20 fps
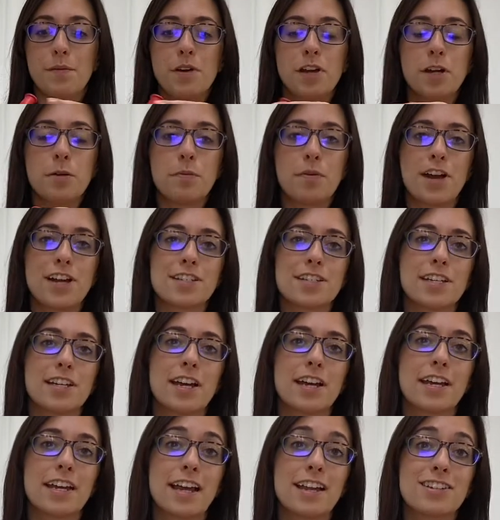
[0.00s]
going to press it
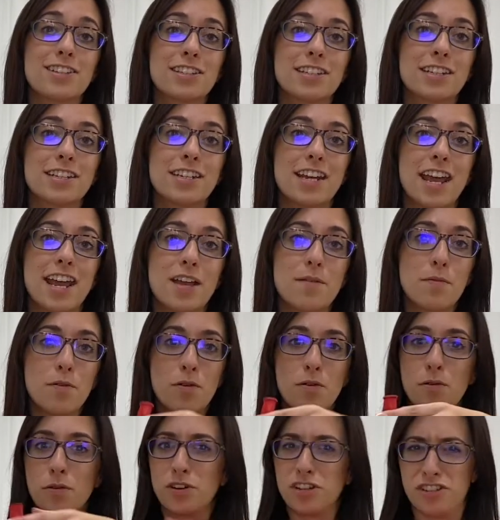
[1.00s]
against the
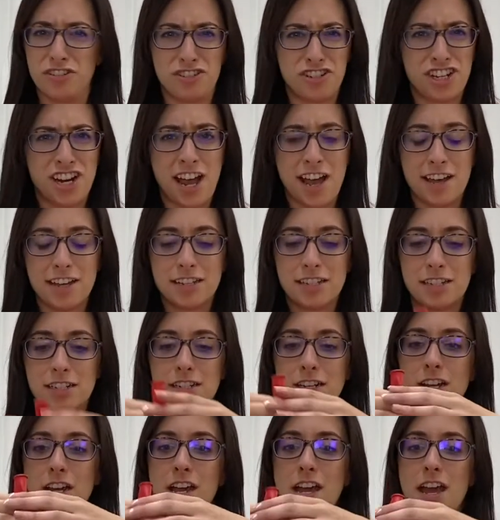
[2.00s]
table or your chest
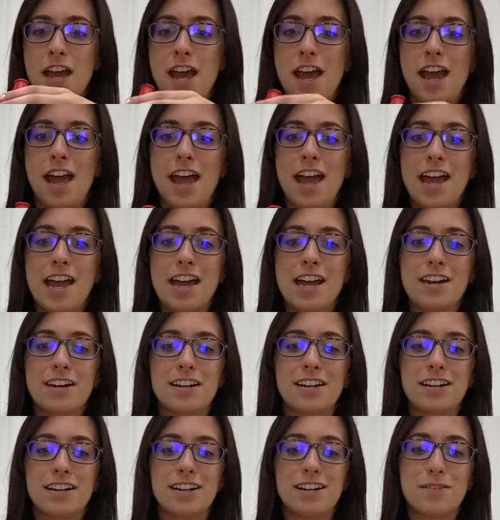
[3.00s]
and
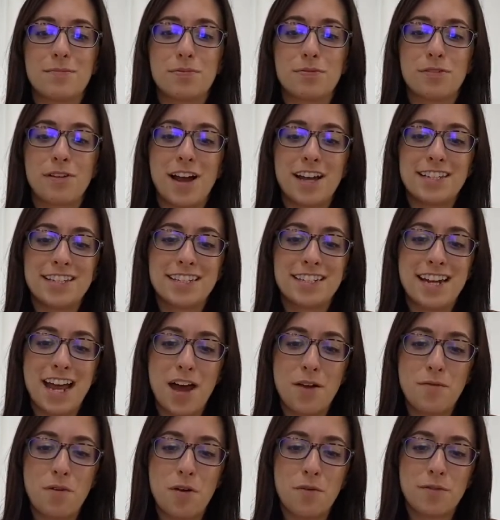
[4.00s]
press
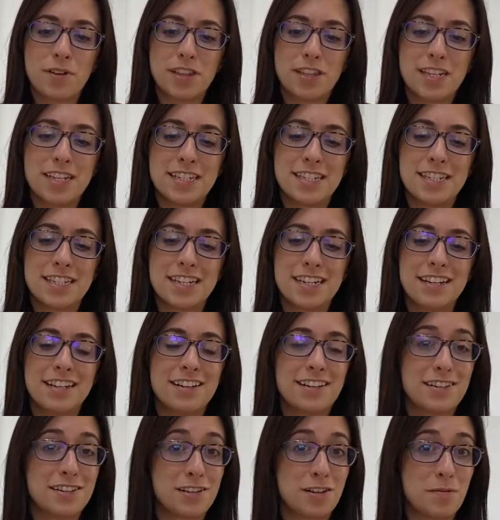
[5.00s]
down while releasing
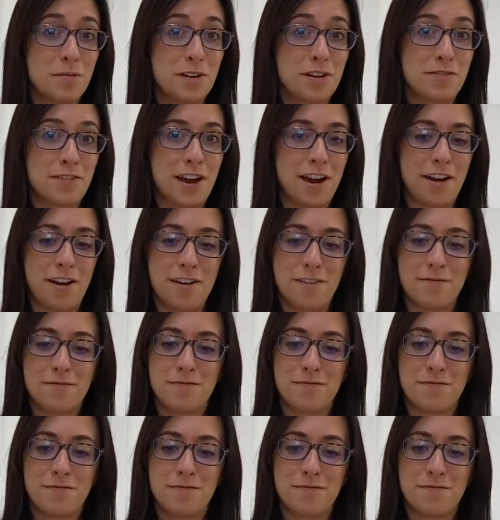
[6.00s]
a little bit of air.